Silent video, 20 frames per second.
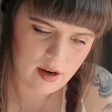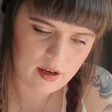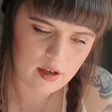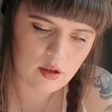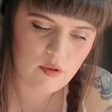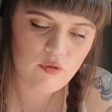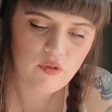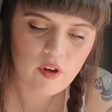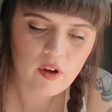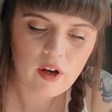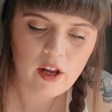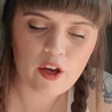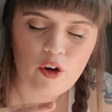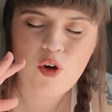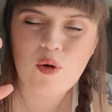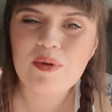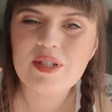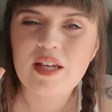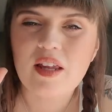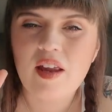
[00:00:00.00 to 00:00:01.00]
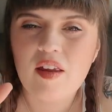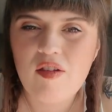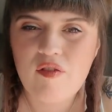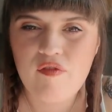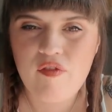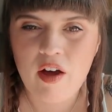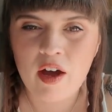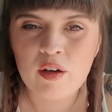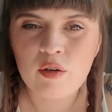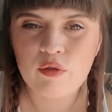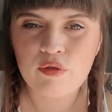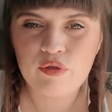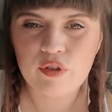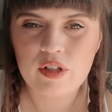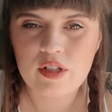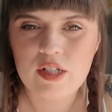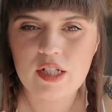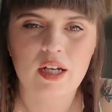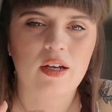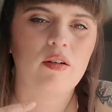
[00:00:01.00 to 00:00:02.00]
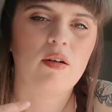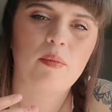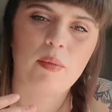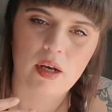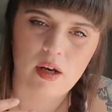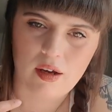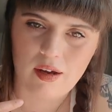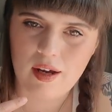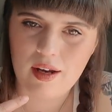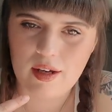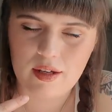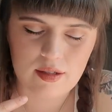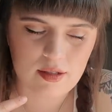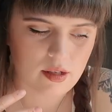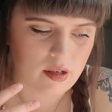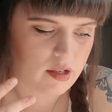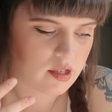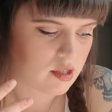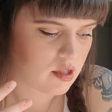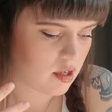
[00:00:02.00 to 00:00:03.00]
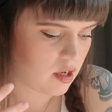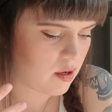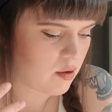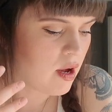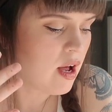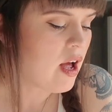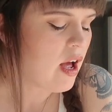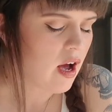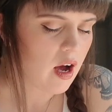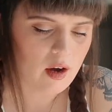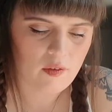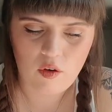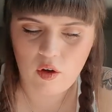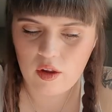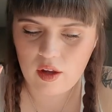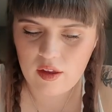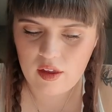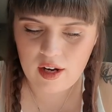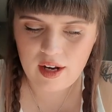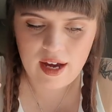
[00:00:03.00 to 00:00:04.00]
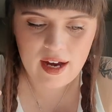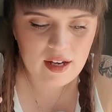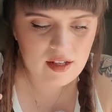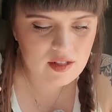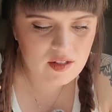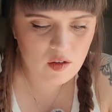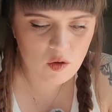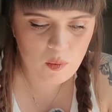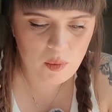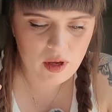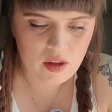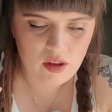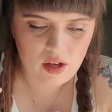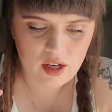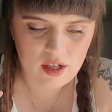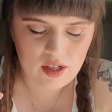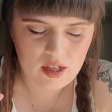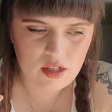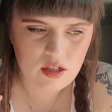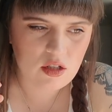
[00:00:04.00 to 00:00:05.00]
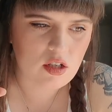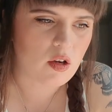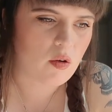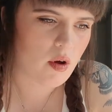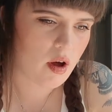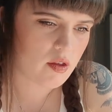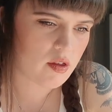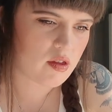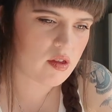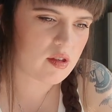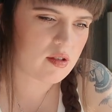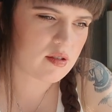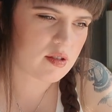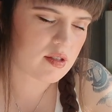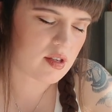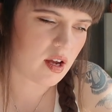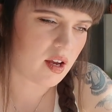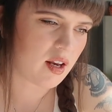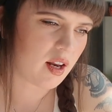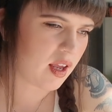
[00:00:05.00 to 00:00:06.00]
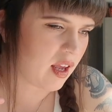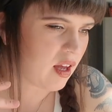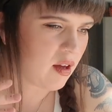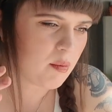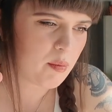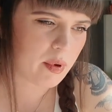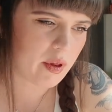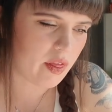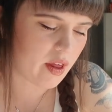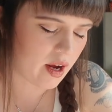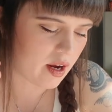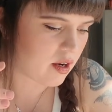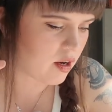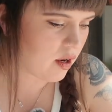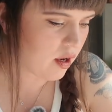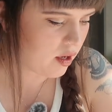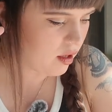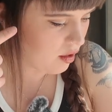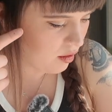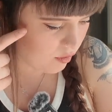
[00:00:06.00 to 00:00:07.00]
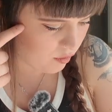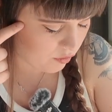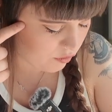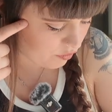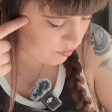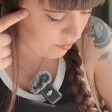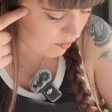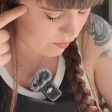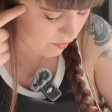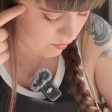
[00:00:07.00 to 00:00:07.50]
you feel like you're almost at like the final frontier. I mean, at least I do. I've got like the last little bit that I need to do other than signing it, but that kind of